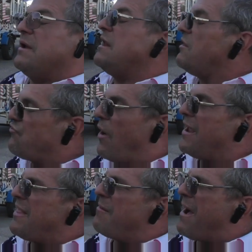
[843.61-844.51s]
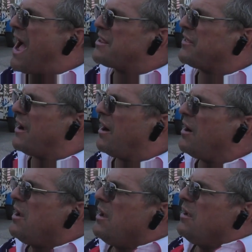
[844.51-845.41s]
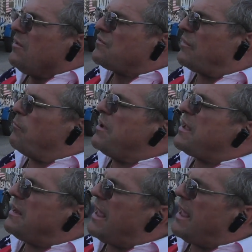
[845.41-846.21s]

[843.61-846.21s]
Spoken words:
we need to drain them out of there so that we can